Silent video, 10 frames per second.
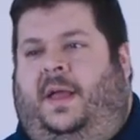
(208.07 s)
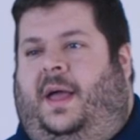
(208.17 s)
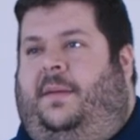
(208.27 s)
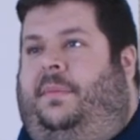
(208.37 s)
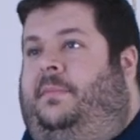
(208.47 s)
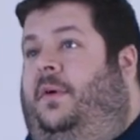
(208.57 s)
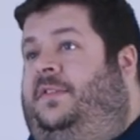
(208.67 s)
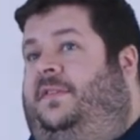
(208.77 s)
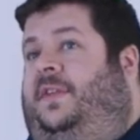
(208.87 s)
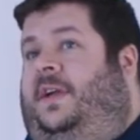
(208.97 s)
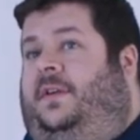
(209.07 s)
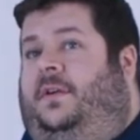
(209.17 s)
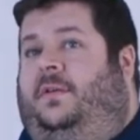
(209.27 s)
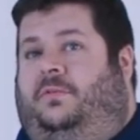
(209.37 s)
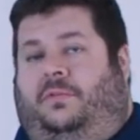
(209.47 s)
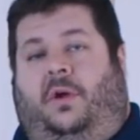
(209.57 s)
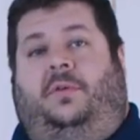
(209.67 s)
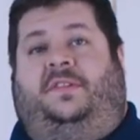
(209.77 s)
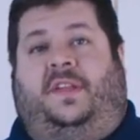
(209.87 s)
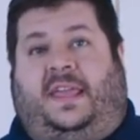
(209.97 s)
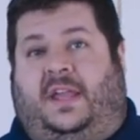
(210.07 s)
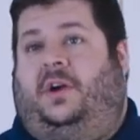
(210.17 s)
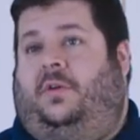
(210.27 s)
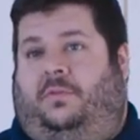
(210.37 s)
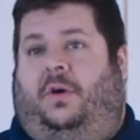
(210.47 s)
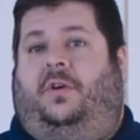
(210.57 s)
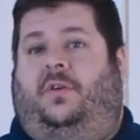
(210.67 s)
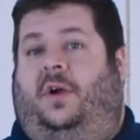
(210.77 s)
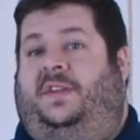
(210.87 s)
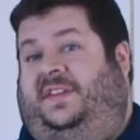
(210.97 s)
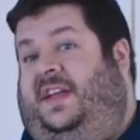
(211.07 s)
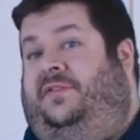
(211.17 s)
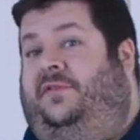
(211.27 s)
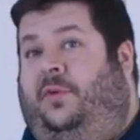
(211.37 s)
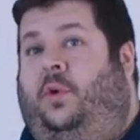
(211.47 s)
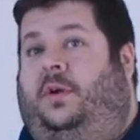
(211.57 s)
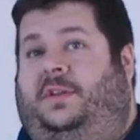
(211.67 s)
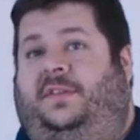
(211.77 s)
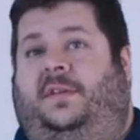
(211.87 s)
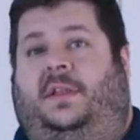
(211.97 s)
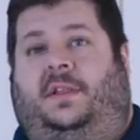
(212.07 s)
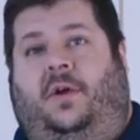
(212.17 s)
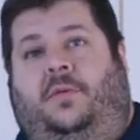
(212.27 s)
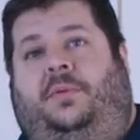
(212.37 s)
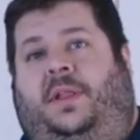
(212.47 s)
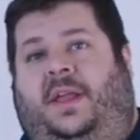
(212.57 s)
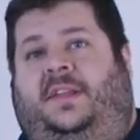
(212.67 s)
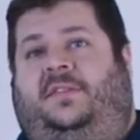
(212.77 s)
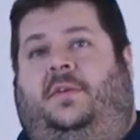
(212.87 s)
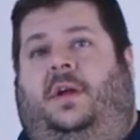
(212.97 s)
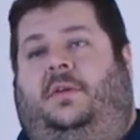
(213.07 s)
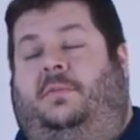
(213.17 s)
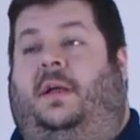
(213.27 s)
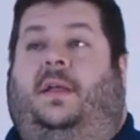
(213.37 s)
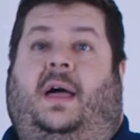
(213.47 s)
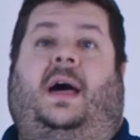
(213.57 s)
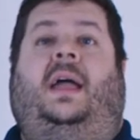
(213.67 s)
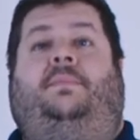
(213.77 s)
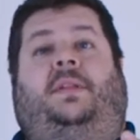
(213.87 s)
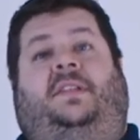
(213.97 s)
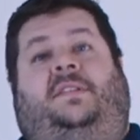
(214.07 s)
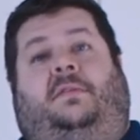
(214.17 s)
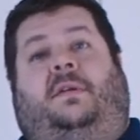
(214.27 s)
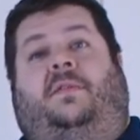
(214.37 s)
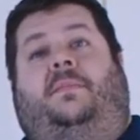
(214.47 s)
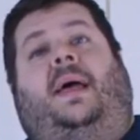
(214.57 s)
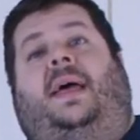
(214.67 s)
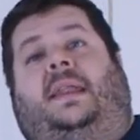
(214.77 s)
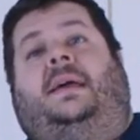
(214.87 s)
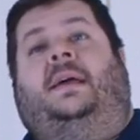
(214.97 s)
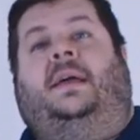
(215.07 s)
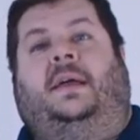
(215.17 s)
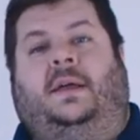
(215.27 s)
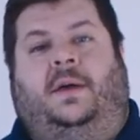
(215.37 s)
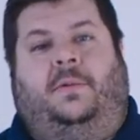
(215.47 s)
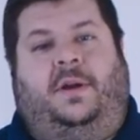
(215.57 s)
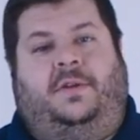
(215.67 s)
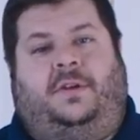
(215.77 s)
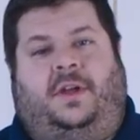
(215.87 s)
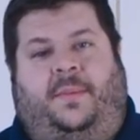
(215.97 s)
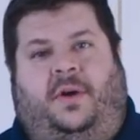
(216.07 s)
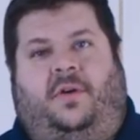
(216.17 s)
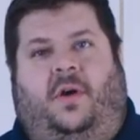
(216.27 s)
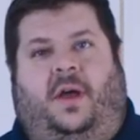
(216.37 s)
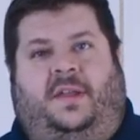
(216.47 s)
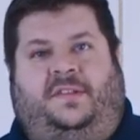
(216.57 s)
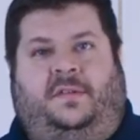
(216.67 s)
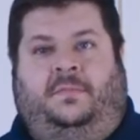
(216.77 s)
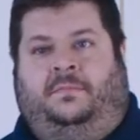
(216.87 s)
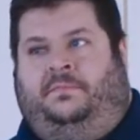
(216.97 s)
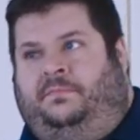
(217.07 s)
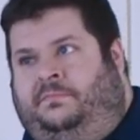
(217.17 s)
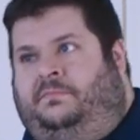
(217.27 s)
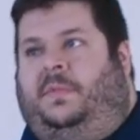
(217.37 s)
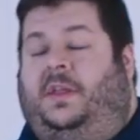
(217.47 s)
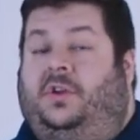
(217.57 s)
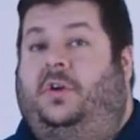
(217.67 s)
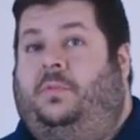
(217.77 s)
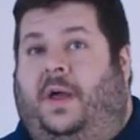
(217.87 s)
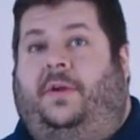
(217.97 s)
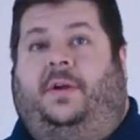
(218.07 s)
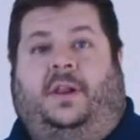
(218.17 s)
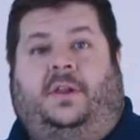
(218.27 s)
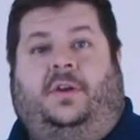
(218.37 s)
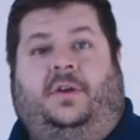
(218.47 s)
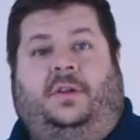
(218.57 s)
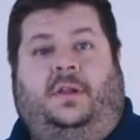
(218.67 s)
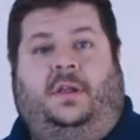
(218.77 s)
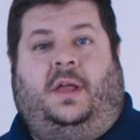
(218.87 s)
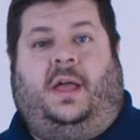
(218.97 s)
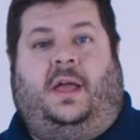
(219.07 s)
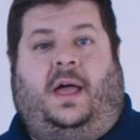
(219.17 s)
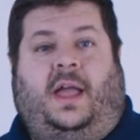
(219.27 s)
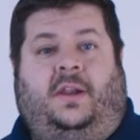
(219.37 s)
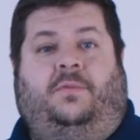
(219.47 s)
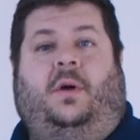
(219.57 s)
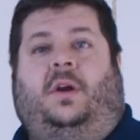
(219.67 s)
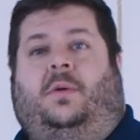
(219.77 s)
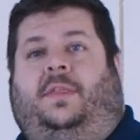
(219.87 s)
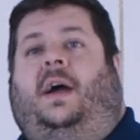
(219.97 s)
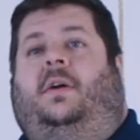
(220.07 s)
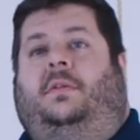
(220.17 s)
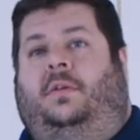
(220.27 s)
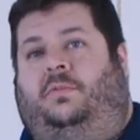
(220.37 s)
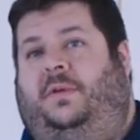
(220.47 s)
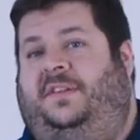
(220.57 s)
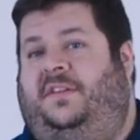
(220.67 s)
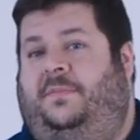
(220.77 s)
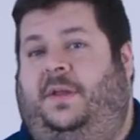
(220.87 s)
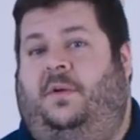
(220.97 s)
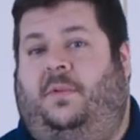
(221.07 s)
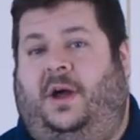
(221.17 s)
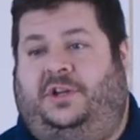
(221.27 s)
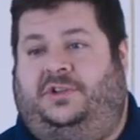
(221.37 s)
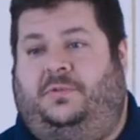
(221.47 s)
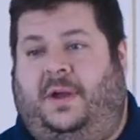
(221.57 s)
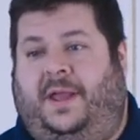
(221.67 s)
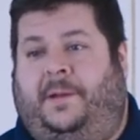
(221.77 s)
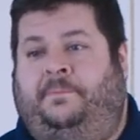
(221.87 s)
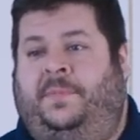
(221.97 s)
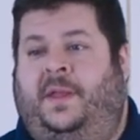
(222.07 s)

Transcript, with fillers: Uh, but most of the other roads here were crossing at fords, a low place or a, well, a high place in the riverbed where you could come across in good weather and in good uh, height of water without risk of being washed away.